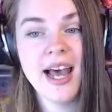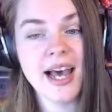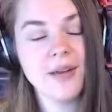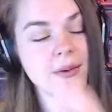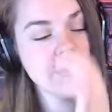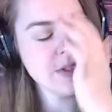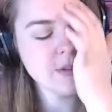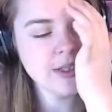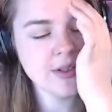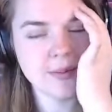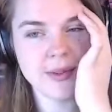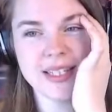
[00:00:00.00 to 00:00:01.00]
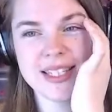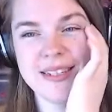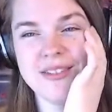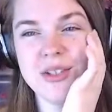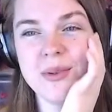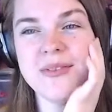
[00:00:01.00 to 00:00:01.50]
And it would also be good because I
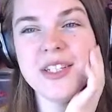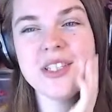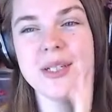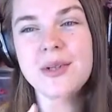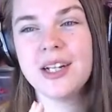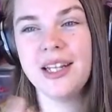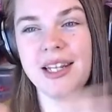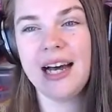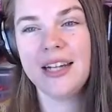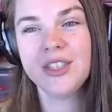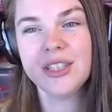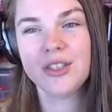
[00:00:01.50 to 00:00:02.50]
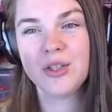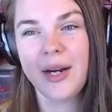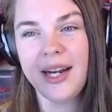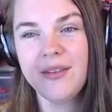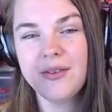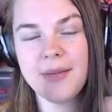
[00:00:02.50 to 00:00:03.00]
do eventually want a larger
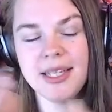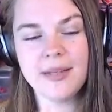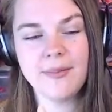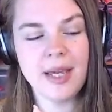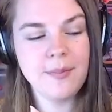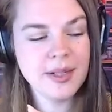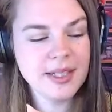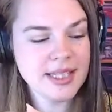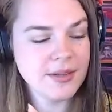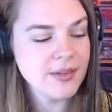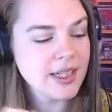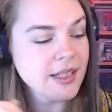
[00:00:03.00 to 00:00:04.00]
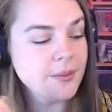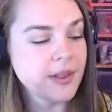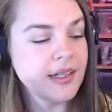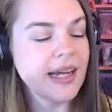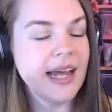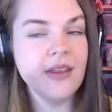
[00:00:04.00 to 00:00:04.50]
tray for making paper because I really
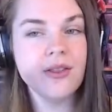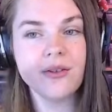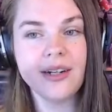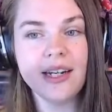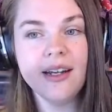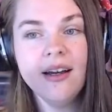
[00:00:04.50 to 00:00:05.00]
want A3.